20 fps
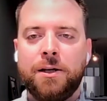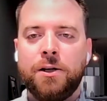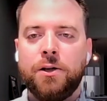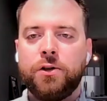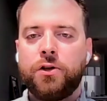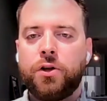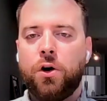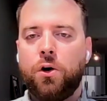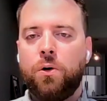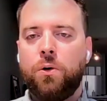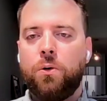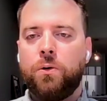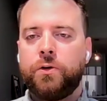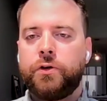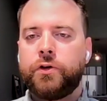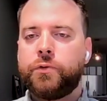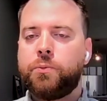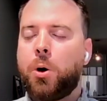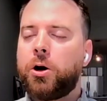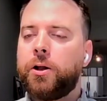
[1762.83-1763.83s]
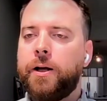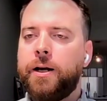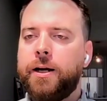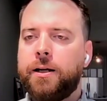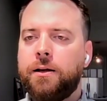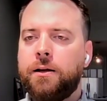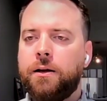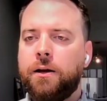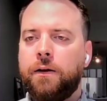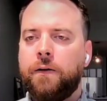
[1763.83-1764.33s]
So
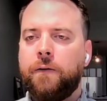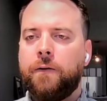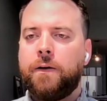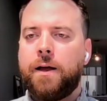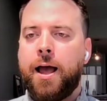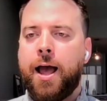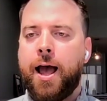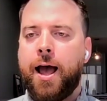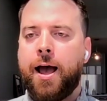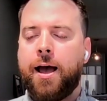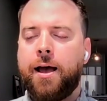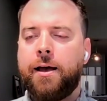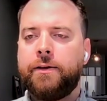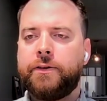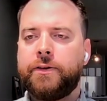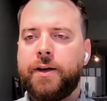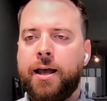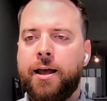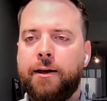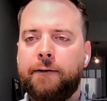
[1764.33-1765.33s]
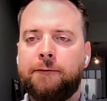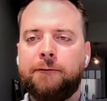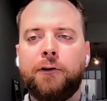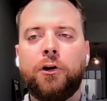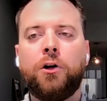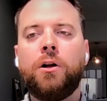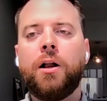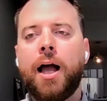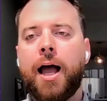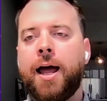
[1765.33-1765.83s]
Smartling has a
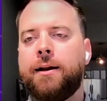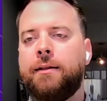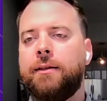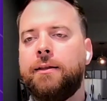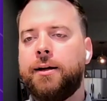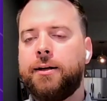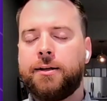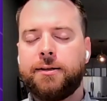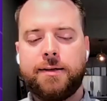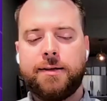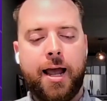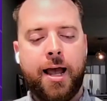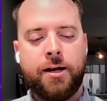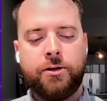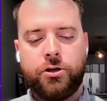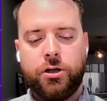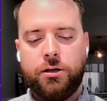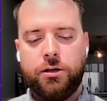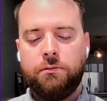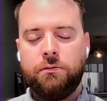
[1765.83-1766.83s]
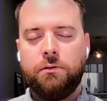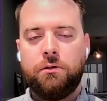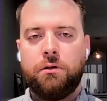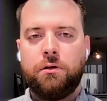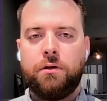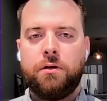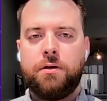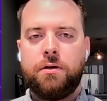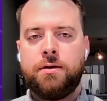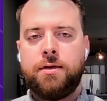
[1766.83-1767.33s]
full analytics engine
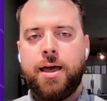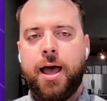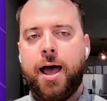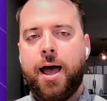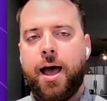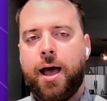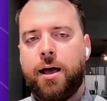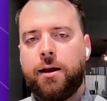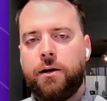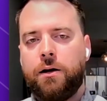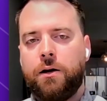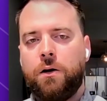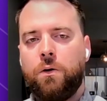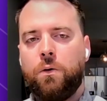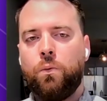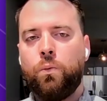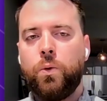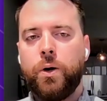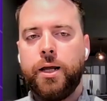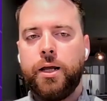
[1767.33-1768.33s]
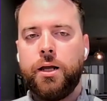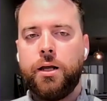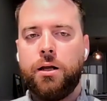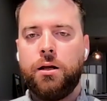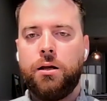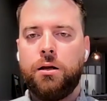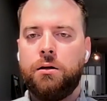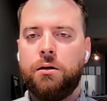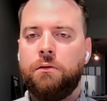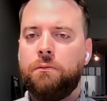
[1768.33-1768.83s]
that
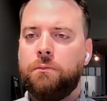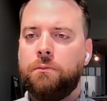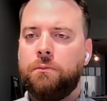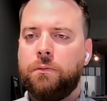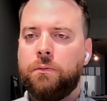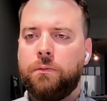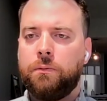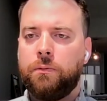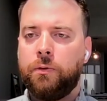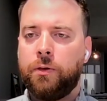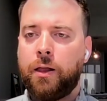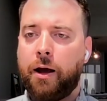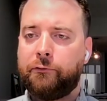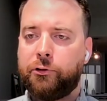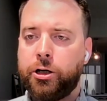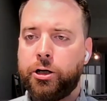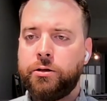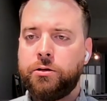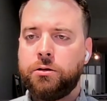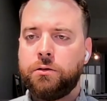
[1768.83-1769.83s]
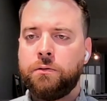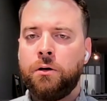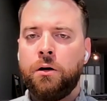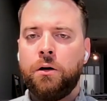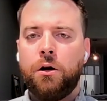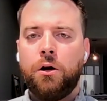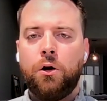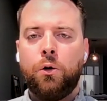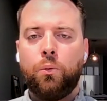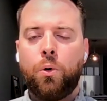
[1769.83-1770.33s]
we leverage.
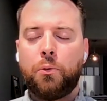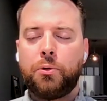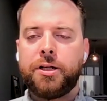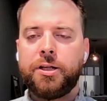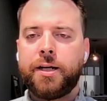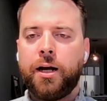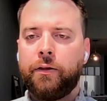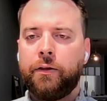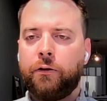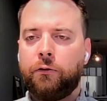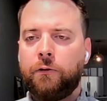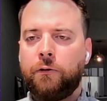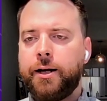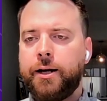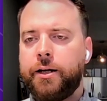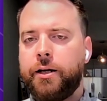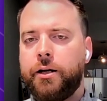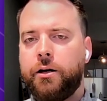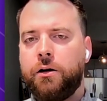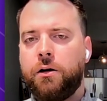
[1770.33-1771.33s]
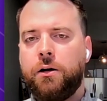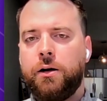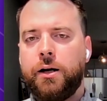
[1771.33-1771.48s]
What we see on the right here